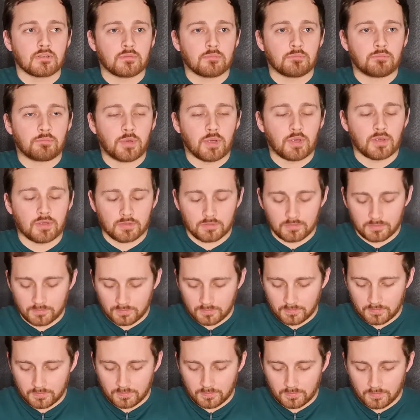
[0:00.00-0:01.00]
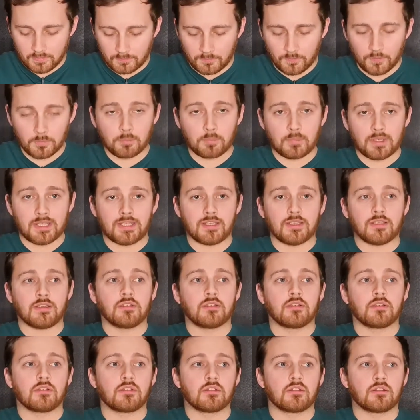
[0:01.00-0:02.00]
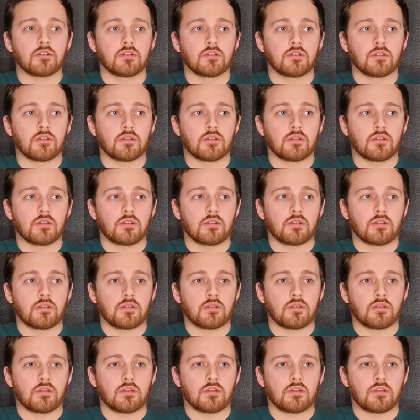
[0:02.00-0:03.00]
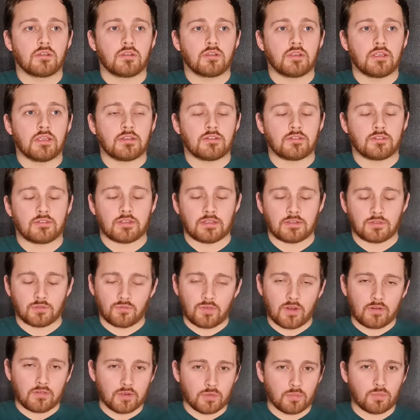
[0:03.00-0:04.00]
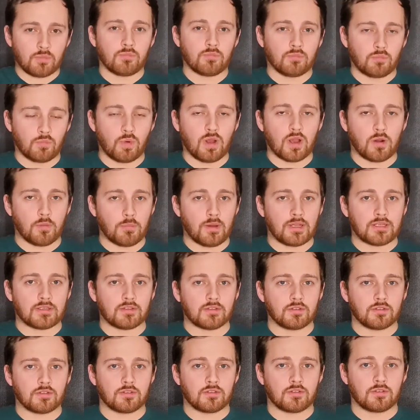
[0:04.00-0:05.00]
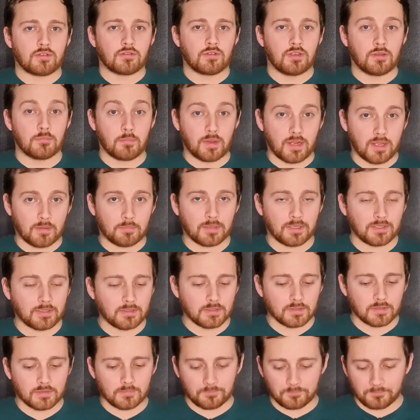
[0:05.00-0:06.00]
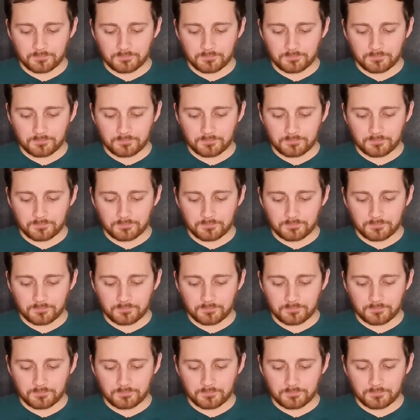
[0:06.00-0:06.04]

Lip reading: But for me, it's very well balanced, in my opinion.